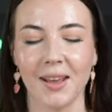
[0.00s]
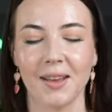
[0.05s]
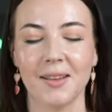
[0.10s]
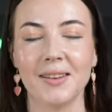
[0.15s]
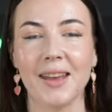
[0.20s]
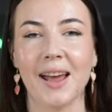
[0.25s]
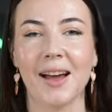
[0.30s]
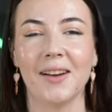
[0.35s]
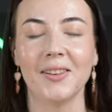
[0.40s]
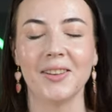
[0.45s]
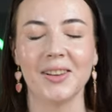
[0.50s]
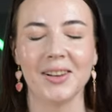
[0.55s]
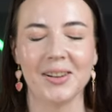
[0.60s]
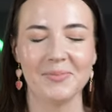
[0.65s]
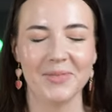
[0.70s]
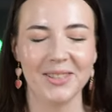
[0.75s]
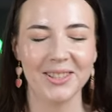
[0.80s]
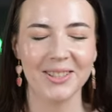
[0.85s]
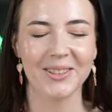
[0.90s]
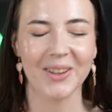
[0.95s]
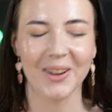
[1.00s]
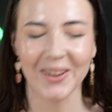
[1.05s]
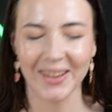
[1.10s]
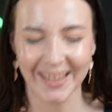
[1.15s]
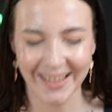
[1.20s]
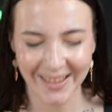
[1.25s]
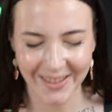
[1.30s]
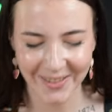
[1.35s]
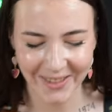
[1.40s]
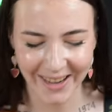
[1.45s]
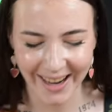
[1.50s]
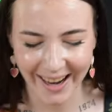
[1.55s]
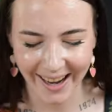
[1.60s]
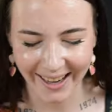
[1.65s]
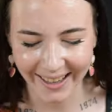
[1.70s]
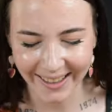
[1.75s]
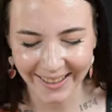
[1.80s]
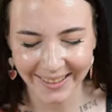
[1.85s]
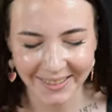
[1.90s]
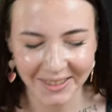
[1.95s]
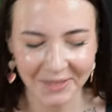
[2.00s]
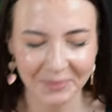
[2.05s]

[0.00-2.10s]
Now that I'm soaking wet,